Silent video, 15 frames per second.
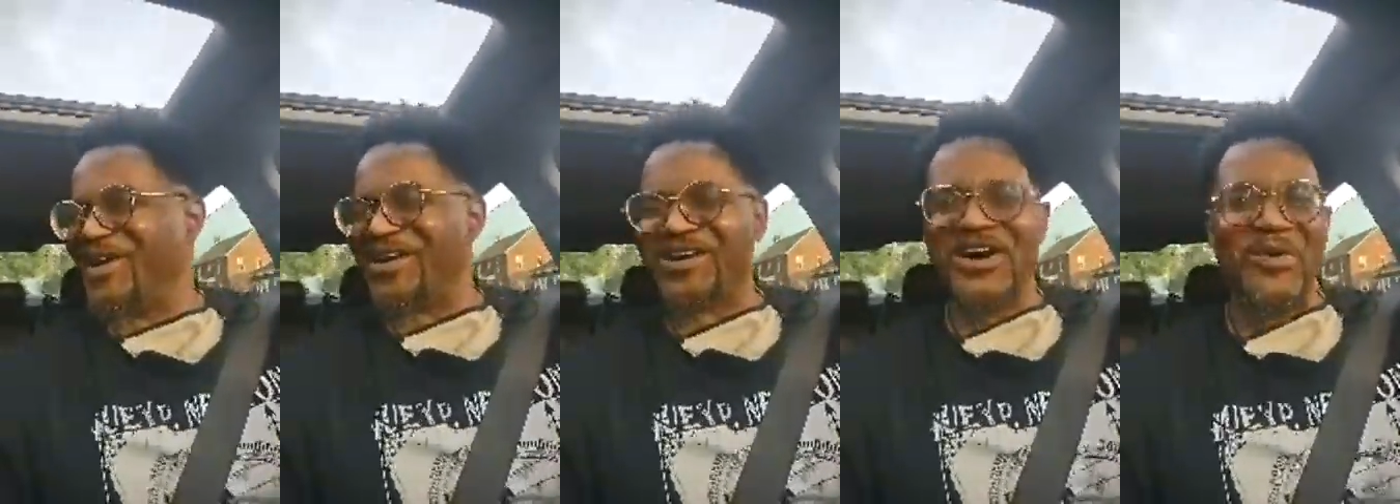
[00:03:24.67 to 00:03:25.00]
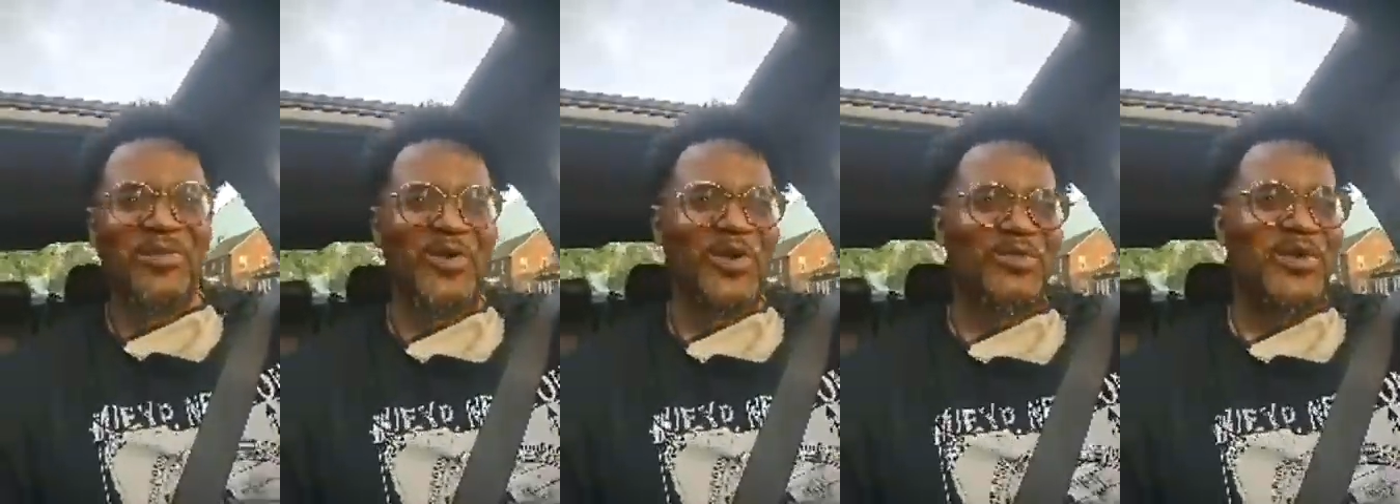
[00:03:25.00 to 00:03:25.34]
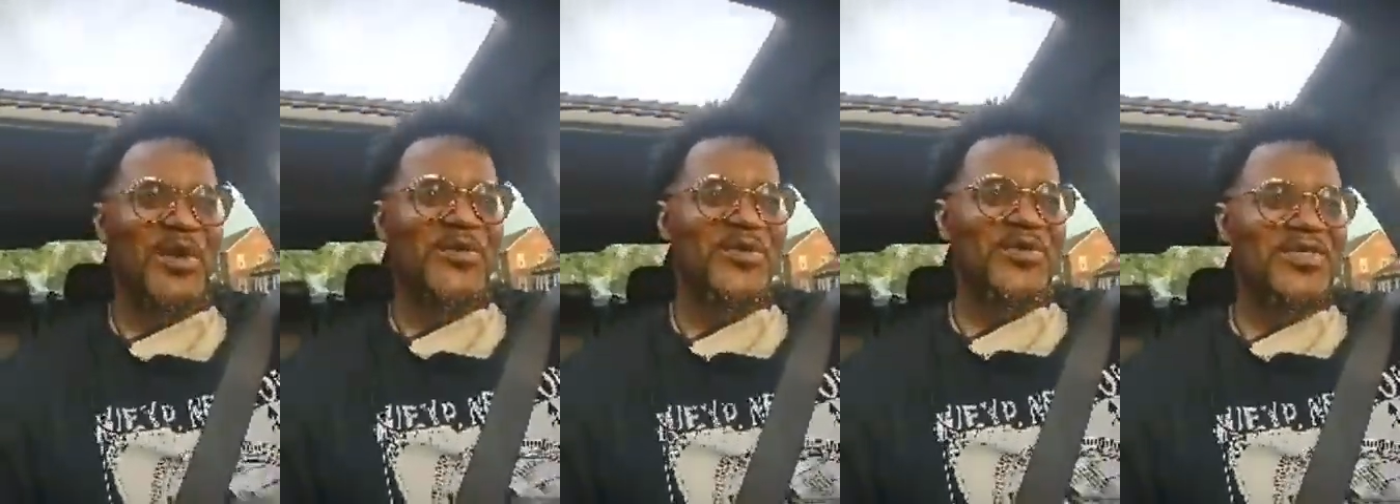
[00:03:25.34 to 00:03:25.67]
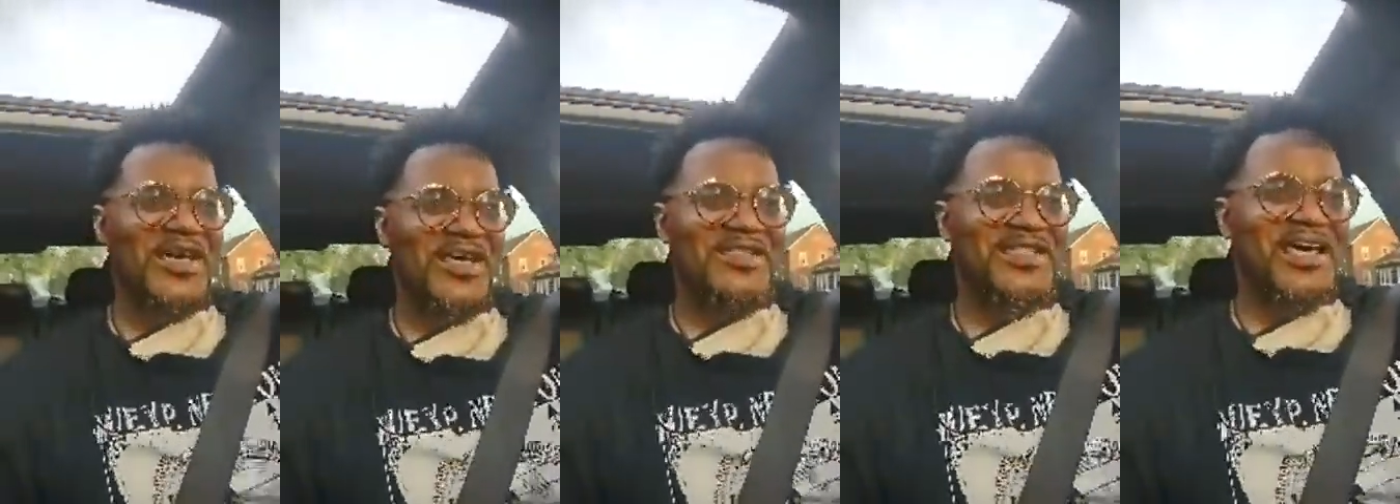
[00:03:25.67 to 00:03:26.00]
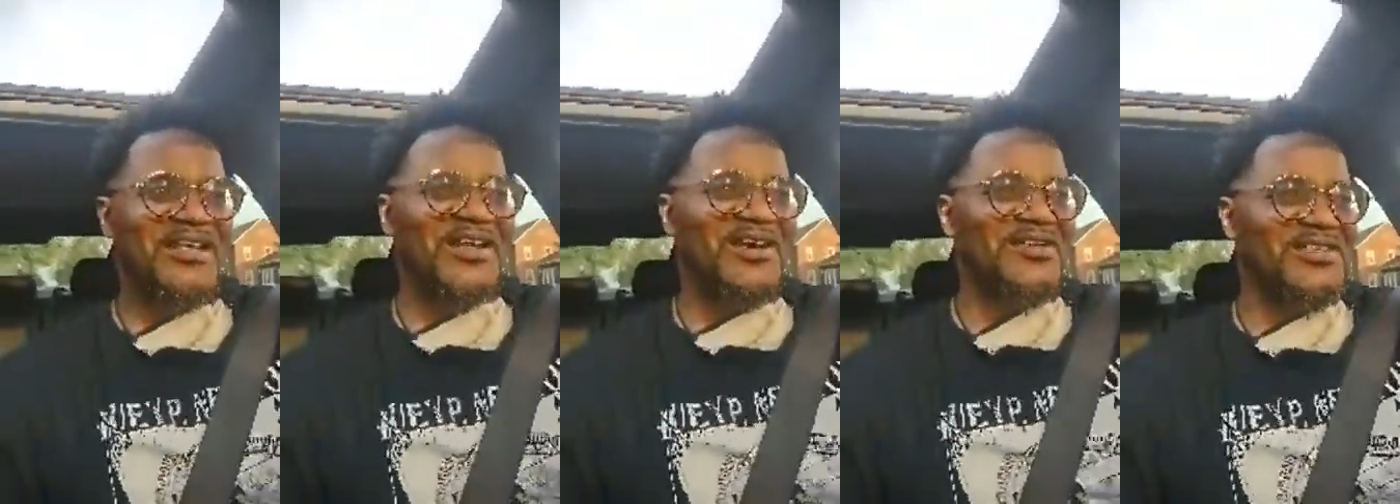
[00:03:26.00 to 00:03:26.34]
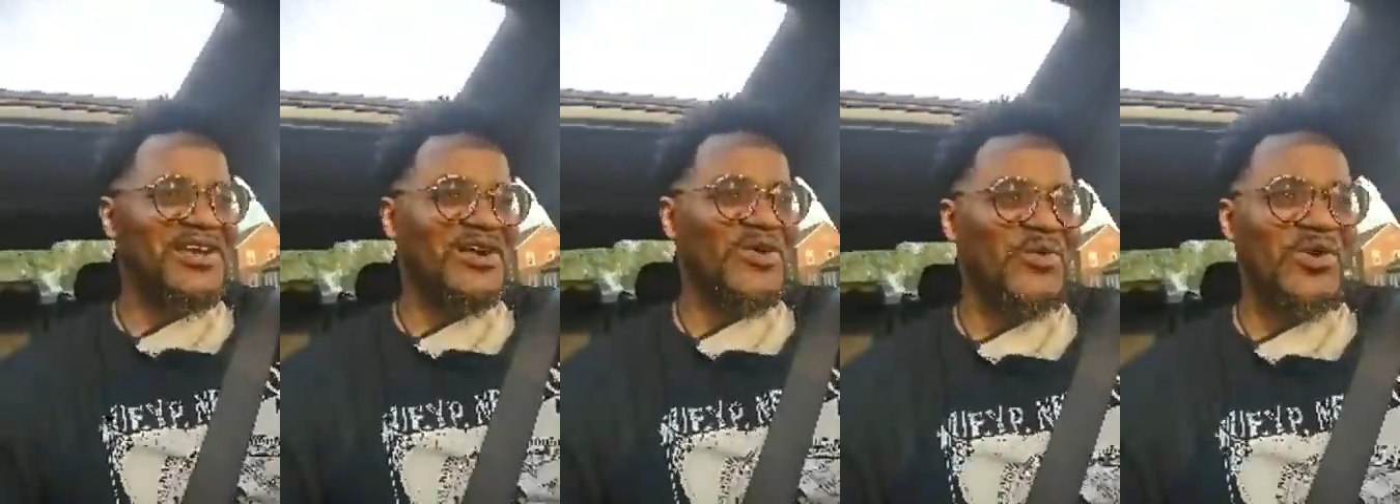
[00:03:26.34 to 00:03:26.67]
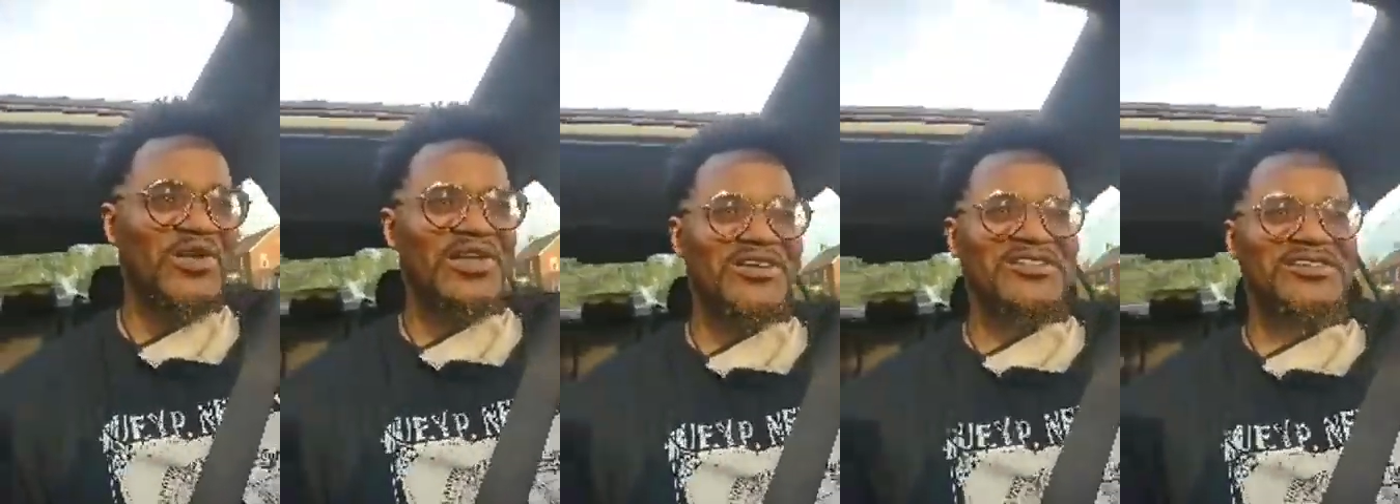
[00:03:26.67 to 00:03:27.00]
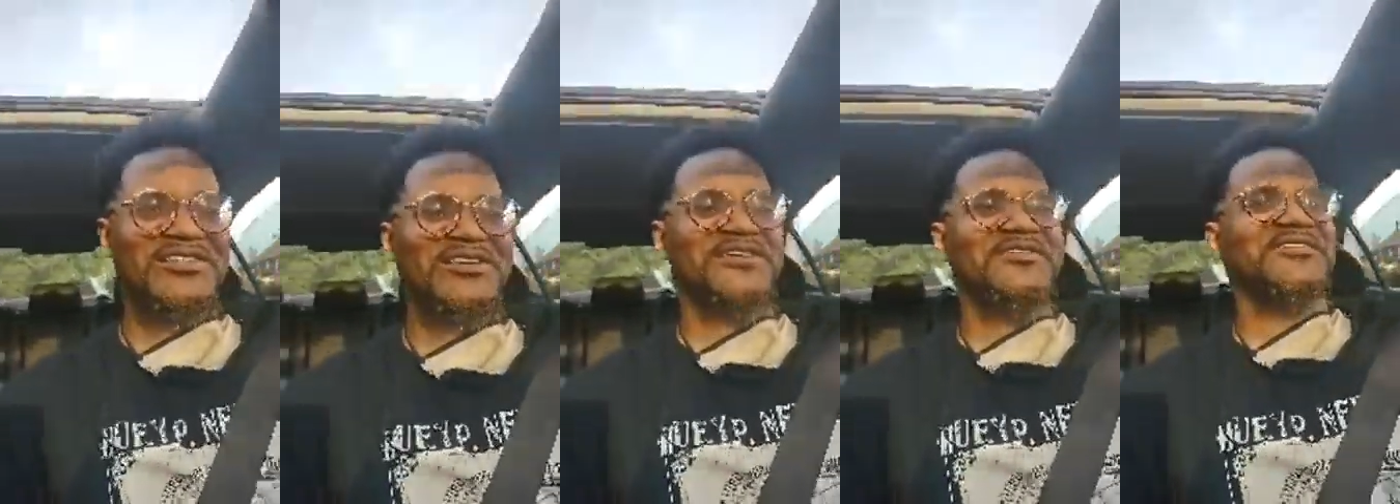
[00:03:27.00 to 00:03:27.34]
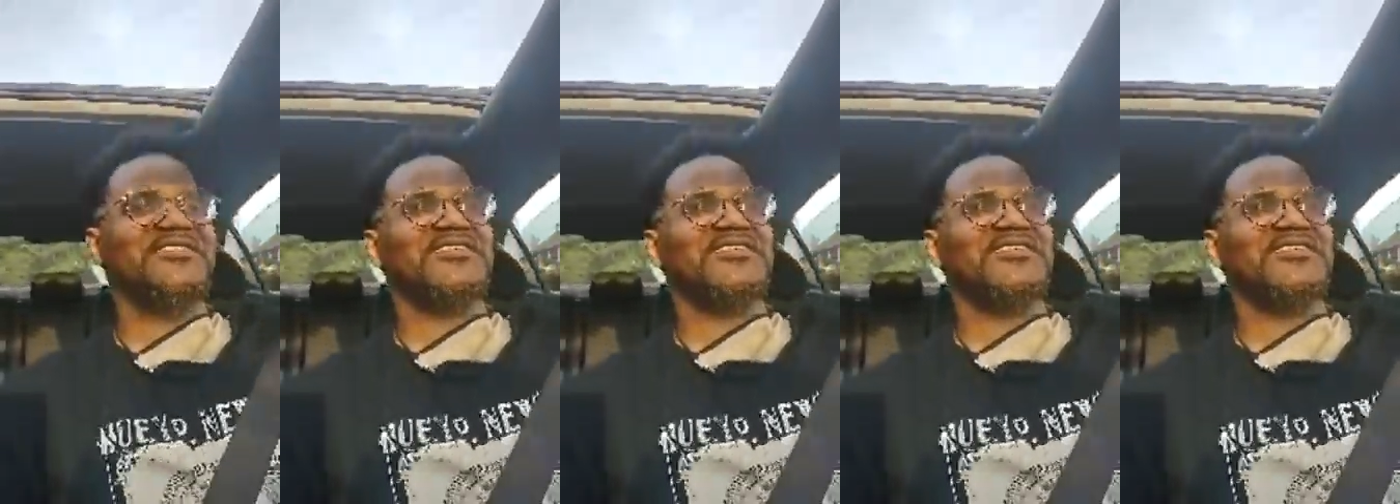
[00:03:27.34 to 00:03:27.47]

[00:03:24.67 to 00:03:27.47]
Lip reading: a couple of people that are willing to